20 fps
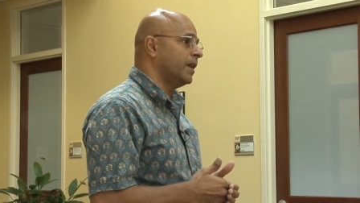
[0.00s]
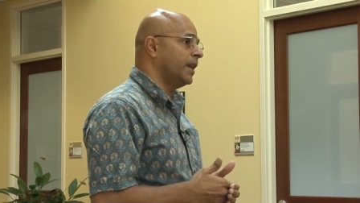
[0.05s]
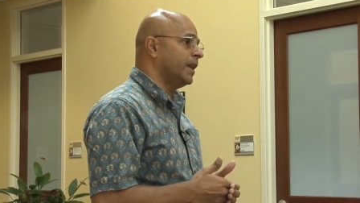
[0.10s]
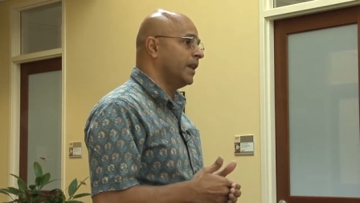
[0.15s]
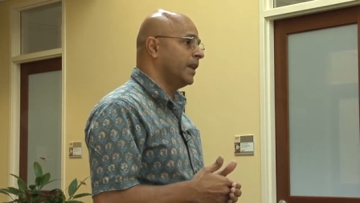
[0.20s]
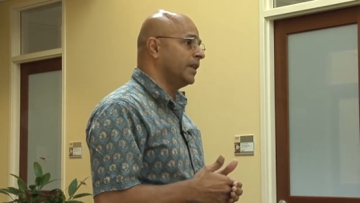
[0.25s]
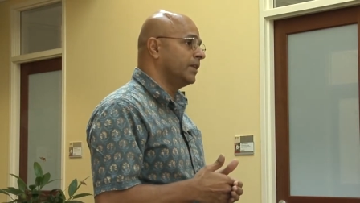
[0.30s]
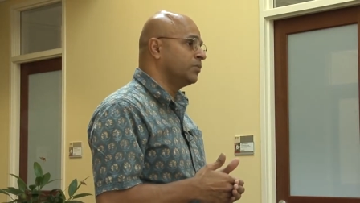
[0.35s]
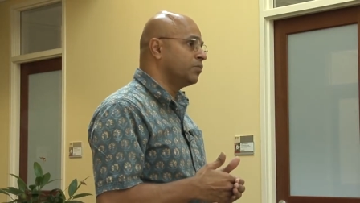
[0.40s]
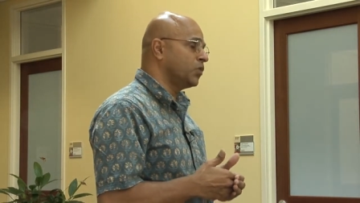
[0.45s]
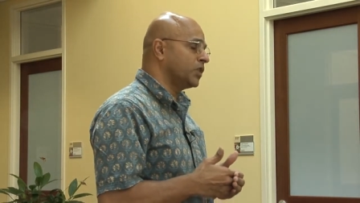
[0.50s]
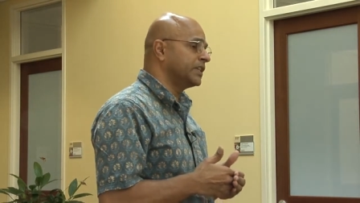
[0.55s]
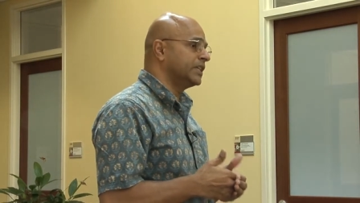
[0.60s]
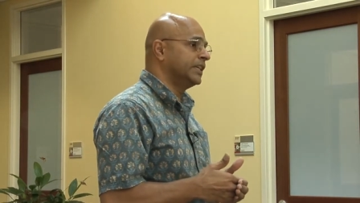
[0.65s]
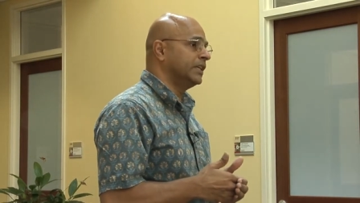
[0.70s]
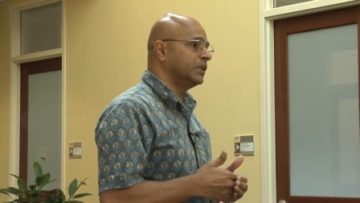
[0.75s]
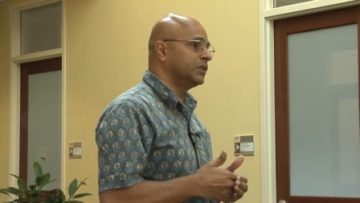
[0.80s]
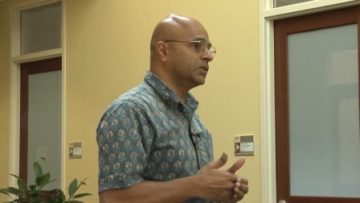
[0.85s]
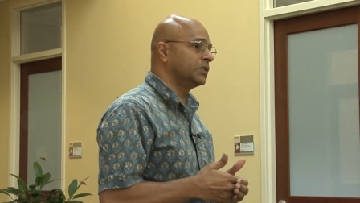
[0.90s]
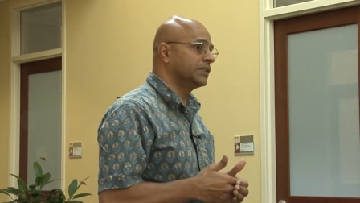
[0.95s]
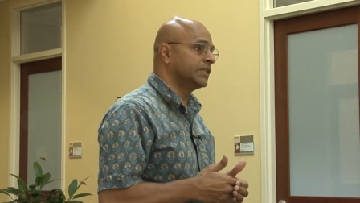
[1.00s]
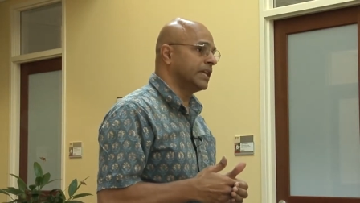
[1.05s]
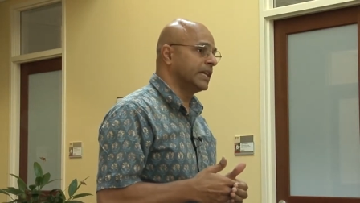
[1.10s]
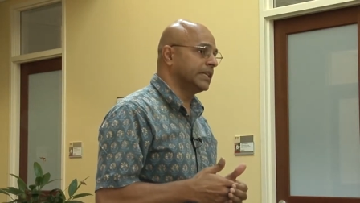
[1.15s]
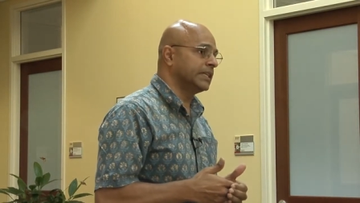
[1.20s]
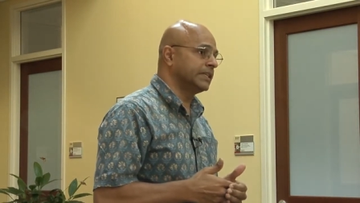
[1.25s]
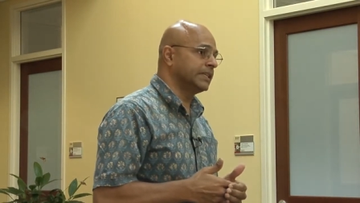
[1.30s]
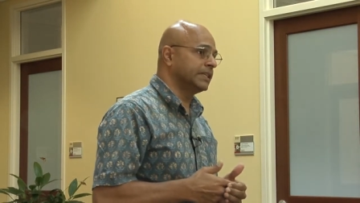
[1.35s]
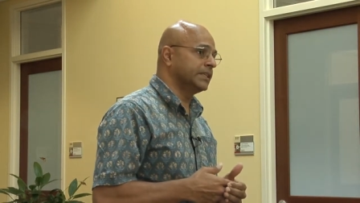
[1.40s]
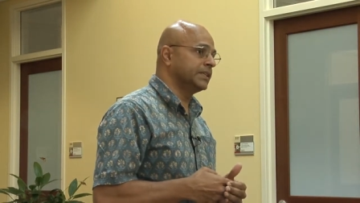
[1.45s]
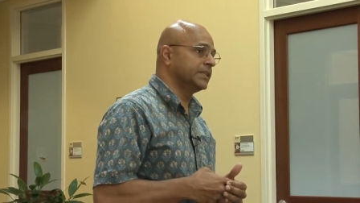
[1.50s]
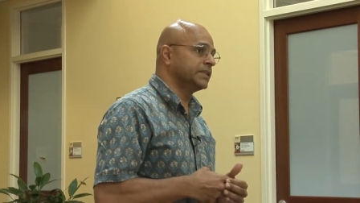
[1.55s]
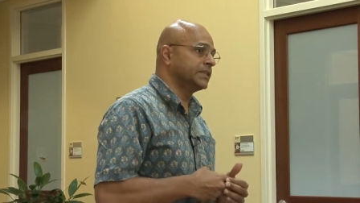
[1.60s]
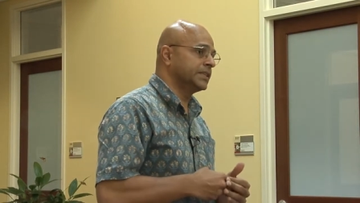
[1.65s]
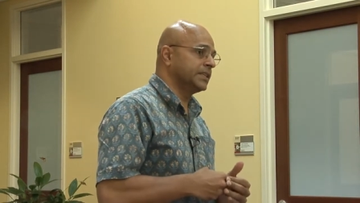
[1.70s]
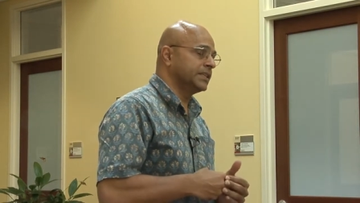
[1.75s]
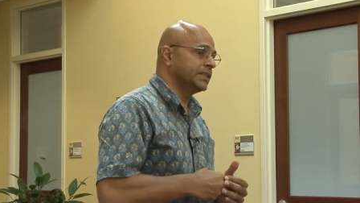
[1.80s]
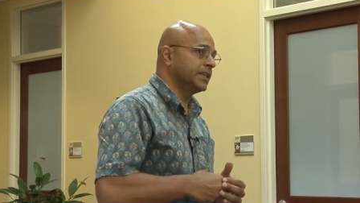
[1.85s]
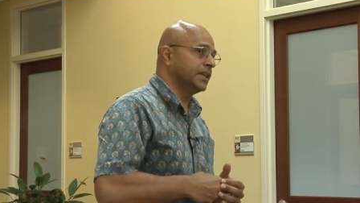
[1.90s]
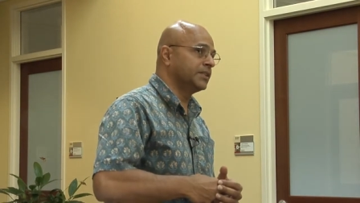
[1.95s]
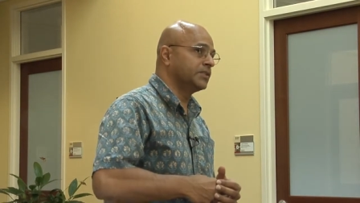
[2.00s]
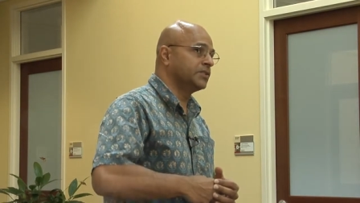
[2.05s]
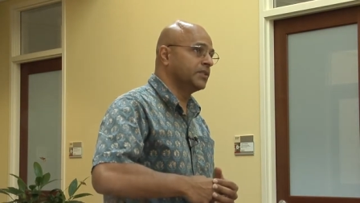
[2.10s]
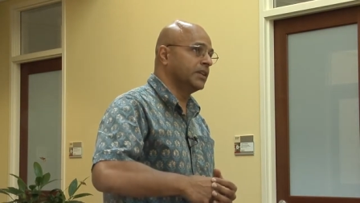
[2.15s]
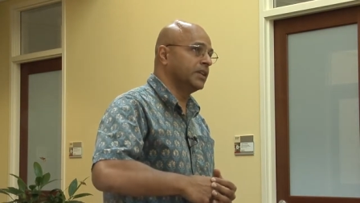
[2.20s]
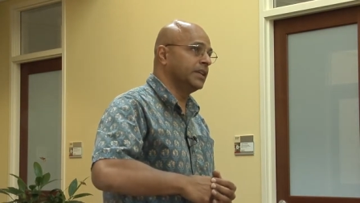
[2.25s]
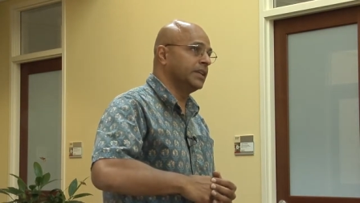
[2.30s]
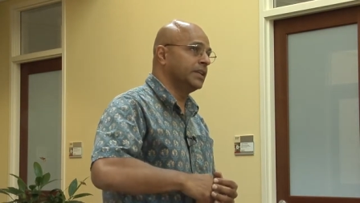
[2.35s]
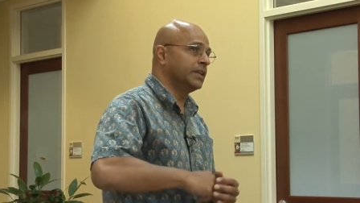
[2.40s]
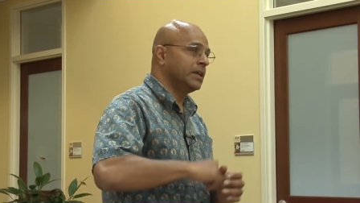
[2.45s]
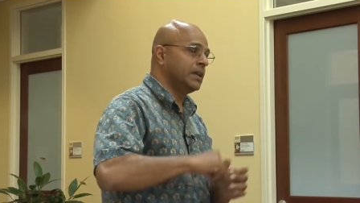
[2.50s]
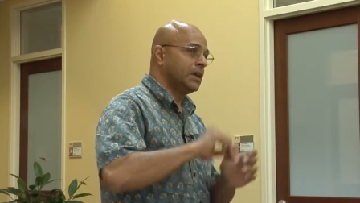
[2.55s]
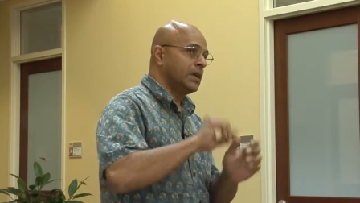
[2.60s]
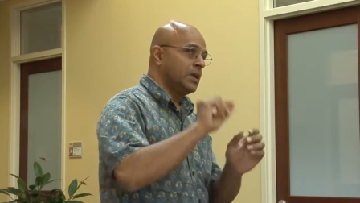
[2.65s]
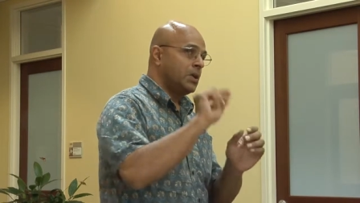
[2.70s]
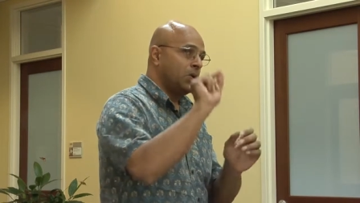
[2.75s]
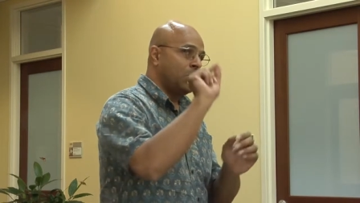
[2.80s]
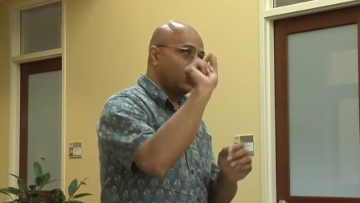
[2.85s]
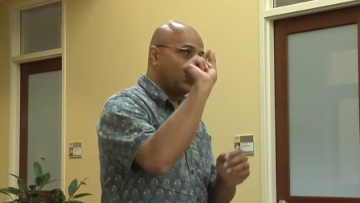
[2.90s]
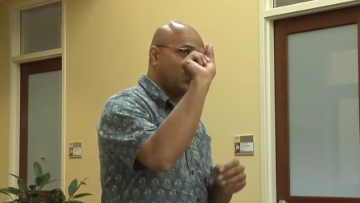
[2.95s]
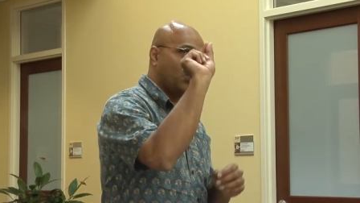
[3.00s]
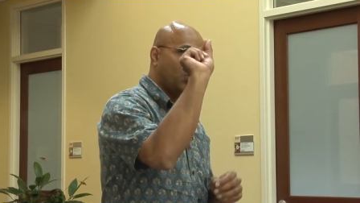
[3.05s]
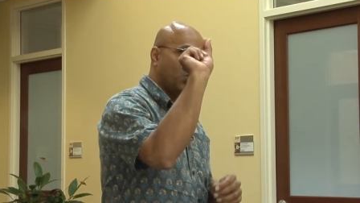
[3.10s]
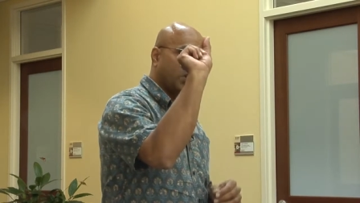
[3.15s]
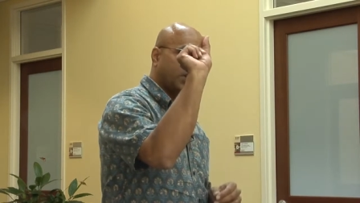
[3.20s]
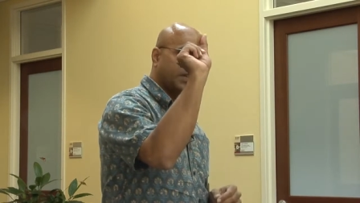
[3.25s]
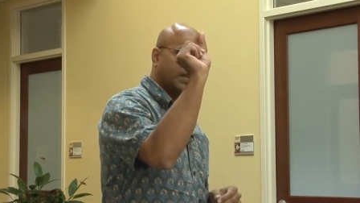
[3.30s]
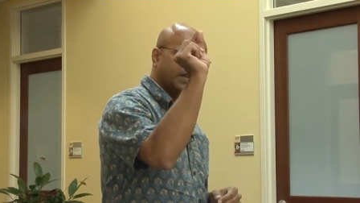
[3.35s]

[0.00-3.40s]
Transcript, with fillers: And what he looks at is essentially what